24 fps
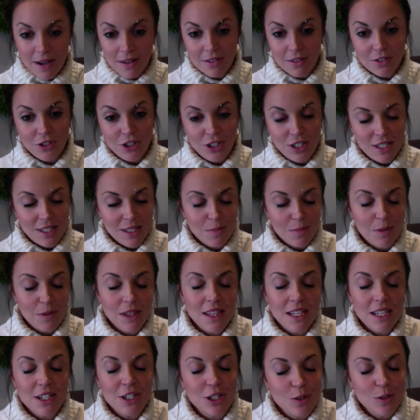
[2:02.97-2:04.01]
jeans, but
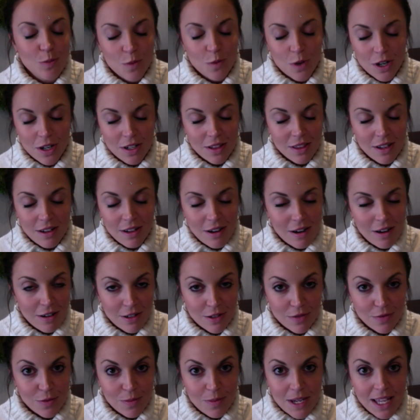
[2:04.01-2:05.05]
they just weren't in the cards
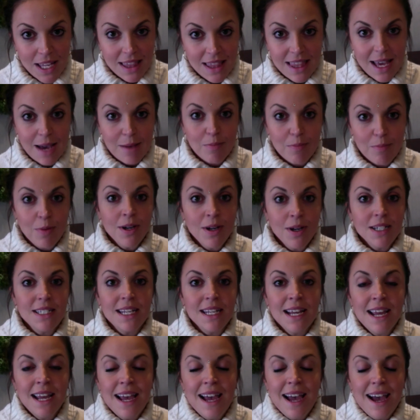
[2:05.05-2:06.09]
for me at that point
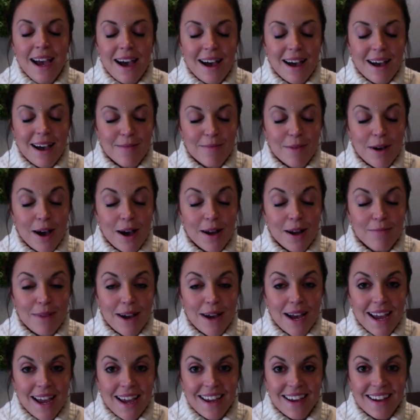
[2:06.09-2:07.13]
on
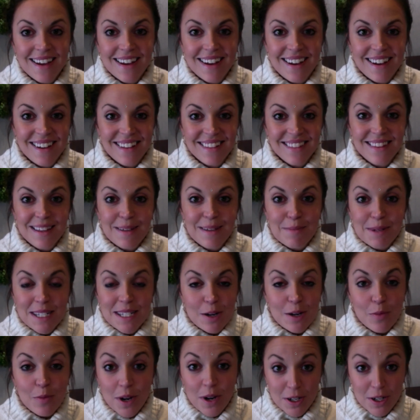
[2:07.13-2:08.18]
my
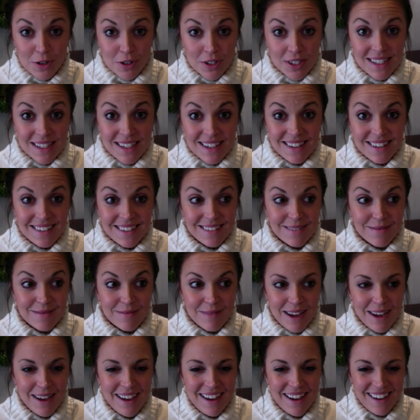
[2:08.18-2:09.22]
limited waitressing
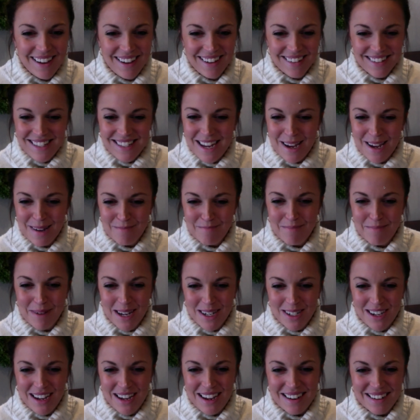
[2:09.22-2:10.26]
tip
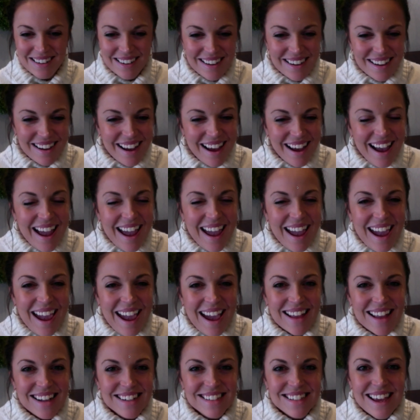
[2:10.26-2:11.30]
budget.
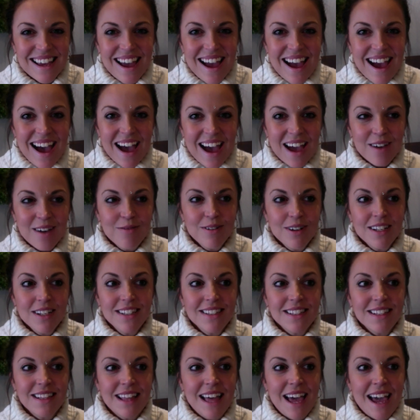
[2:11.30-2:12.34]
And I was
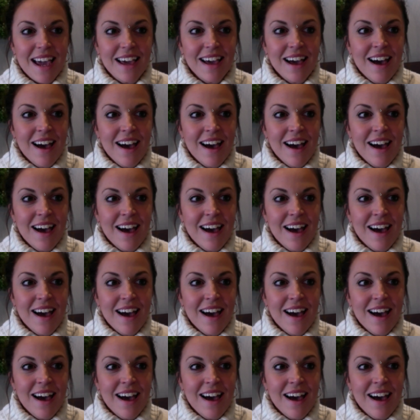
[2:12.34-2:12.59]
like,